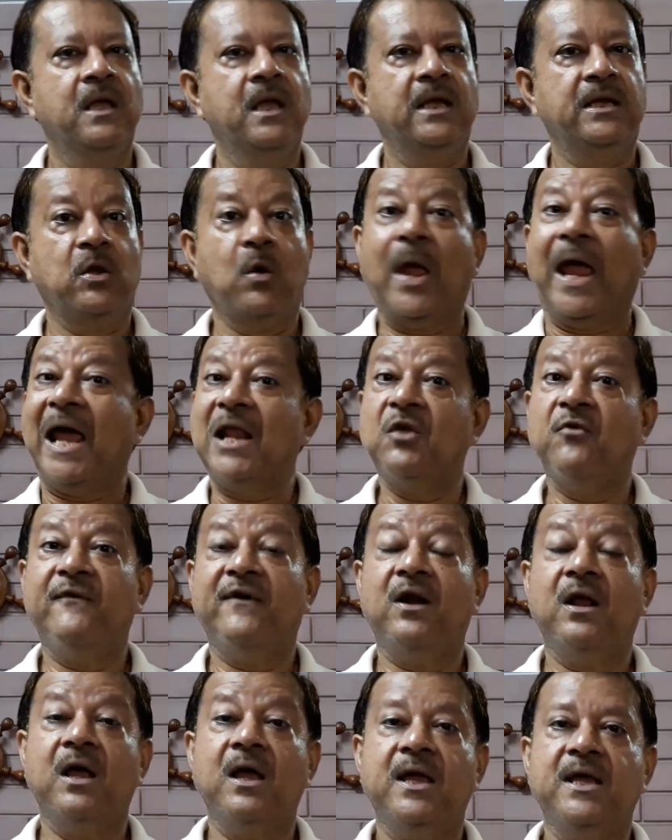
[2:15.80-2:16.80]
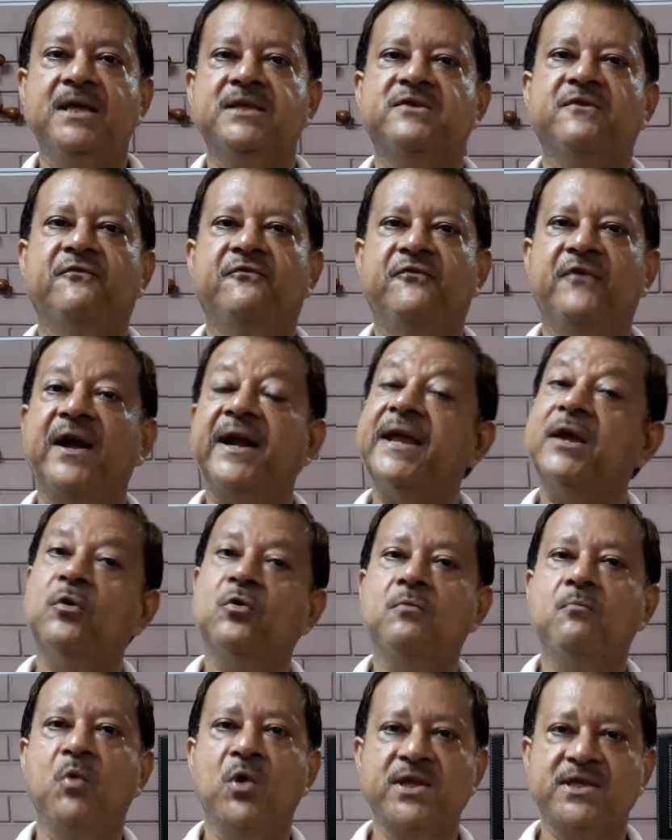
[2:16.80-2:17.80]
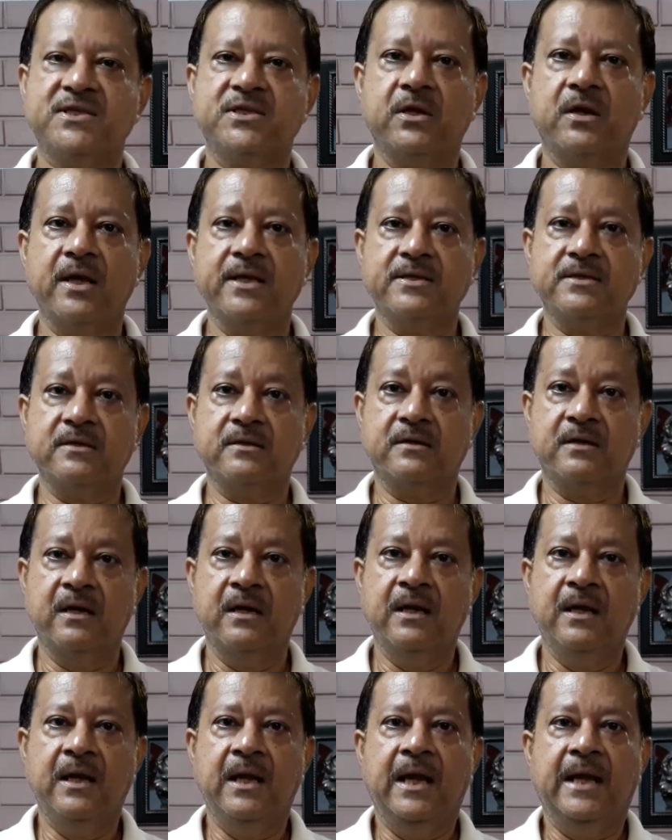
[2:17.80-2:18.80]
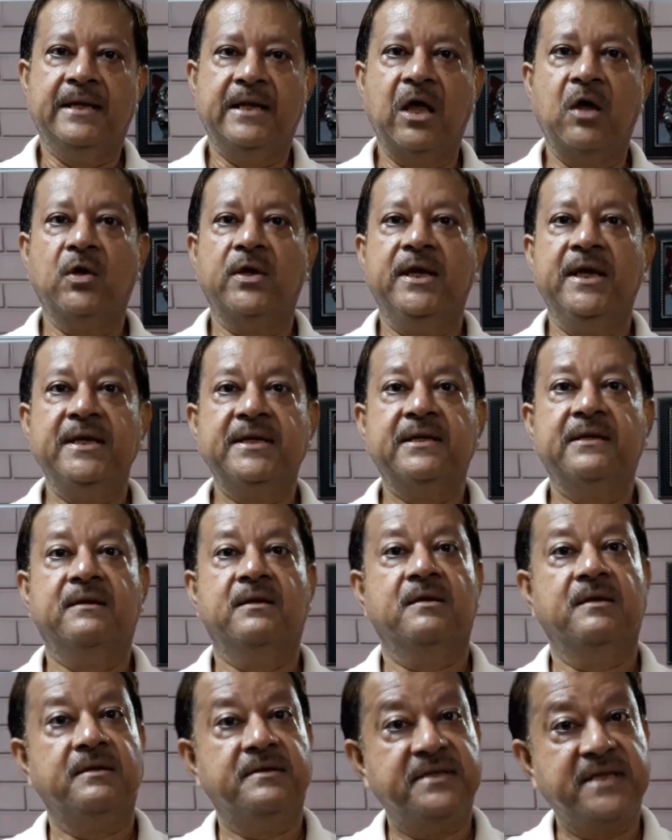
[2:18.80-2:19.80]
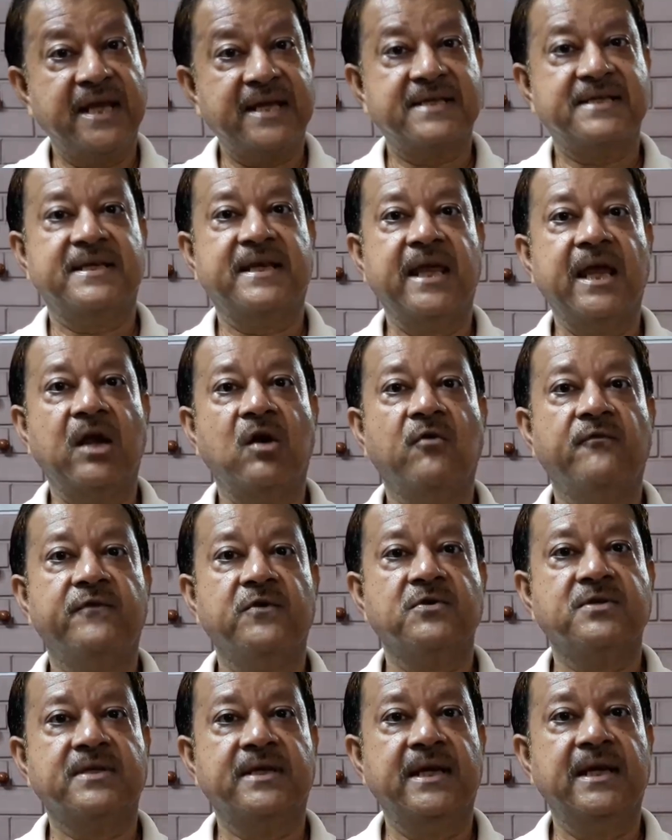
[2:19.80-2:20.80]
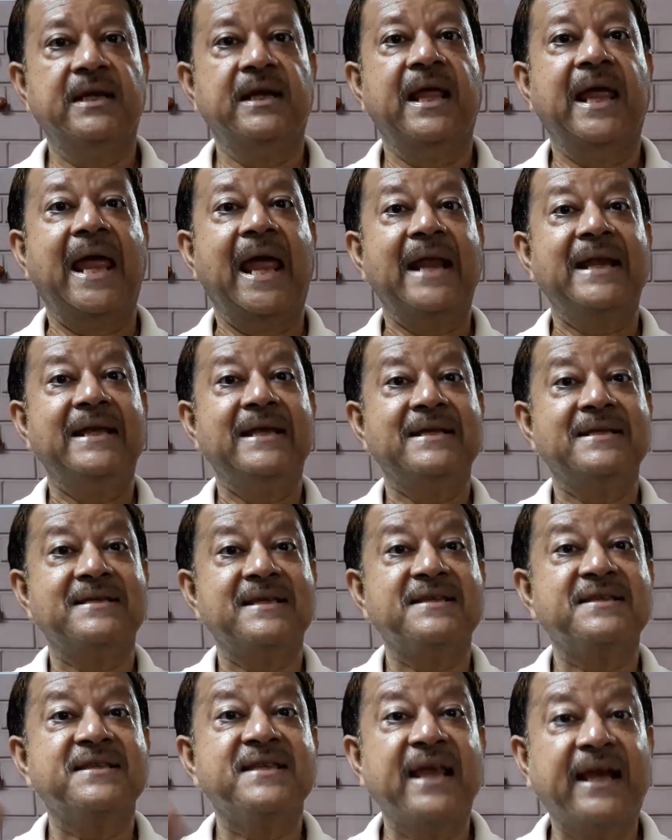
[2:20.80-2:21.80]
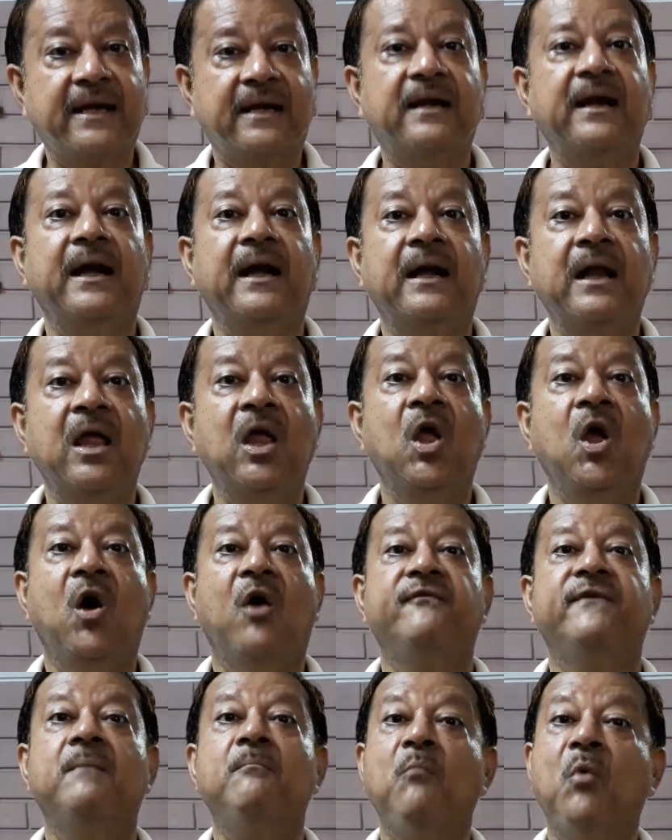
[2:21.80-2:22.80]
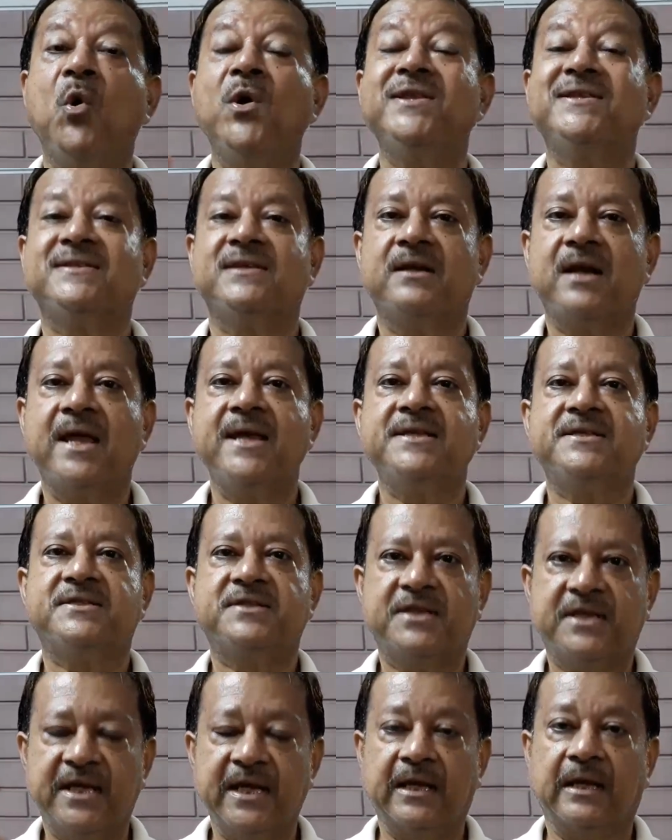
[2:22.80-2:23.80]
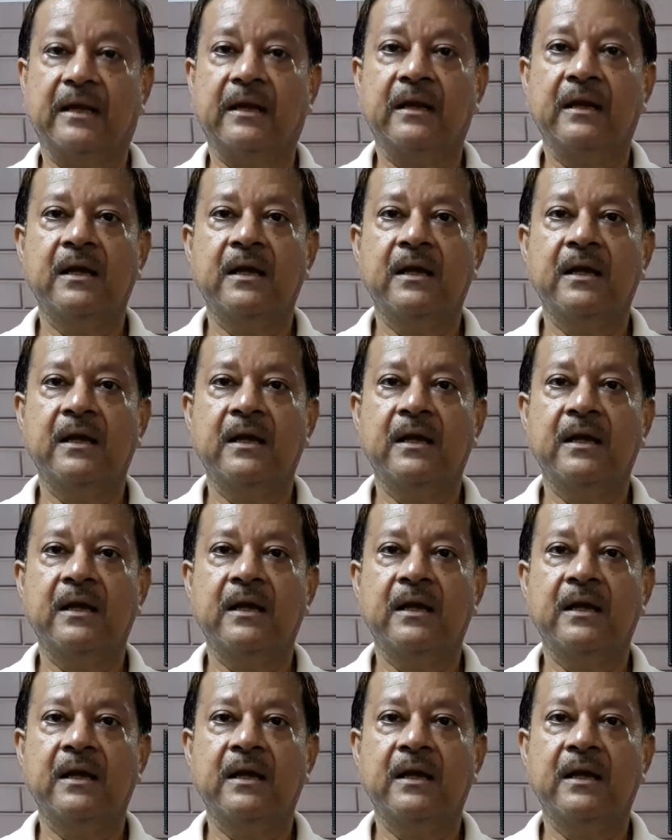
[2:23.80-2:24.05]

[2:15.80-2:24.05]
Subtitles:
Now, aloe vera is a very good moisturizer. Now, it takes care of your skin and it's a secret of a moisturized skin.